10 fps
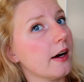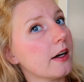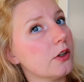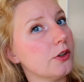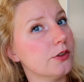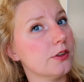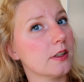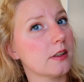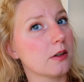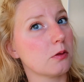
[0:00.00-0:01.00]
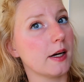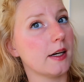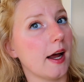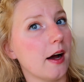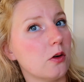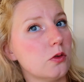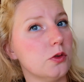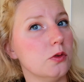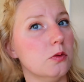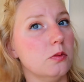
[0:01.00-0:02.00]
I could use it like right now
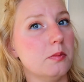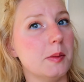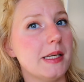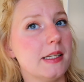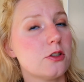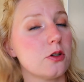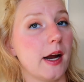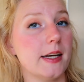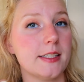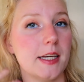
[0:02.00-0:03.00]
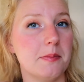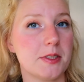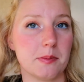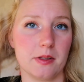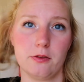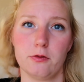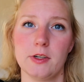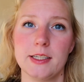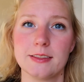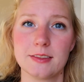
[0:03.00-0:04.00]
to maybe try and tame some of the
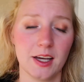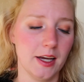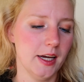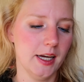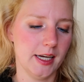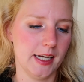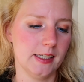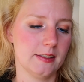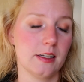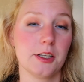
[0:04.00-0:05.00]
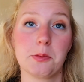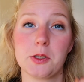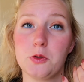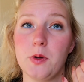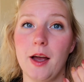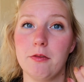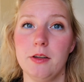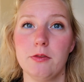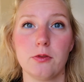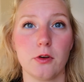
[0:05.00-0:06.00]
frizz. It is a little bit too
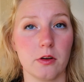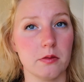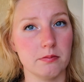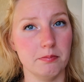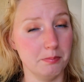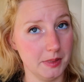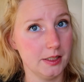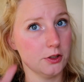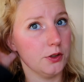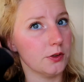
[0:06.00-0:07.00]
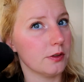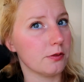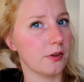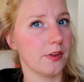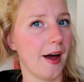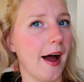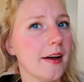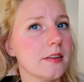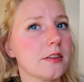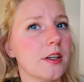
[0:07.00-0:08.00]
heavy for me to use it for
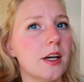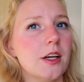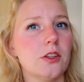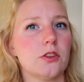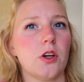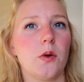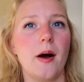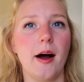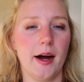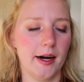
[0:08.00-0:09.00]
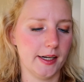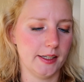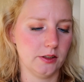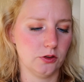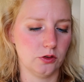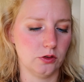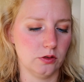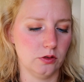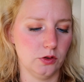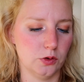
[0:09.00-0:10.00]
that, so I
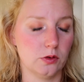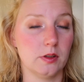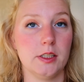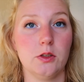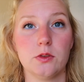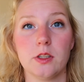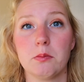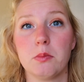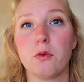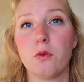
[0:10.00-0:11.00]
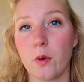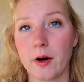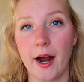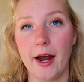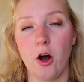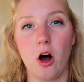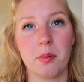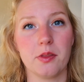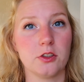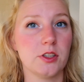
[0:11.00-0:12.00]
usually use it before I
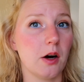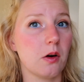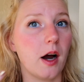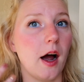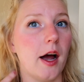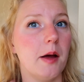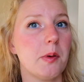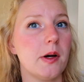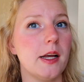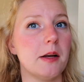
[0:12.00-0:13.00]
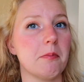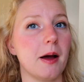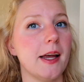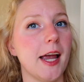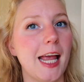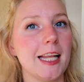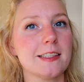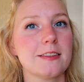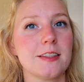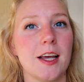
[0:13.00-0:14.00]
hop in the shower. I put it in my
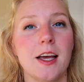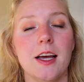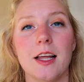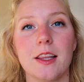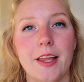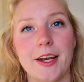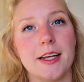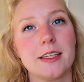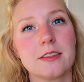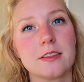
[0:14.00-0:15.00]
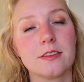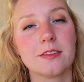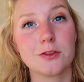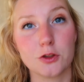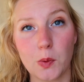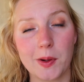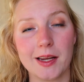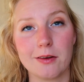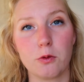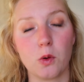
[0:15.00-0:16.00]
ends, let it soak
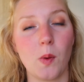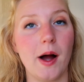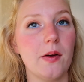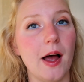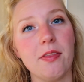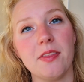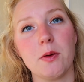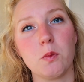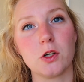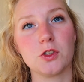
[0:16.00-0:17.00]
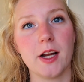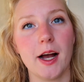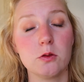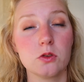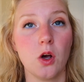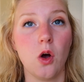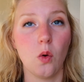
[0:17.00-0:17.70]
in for a while, and then wash it out.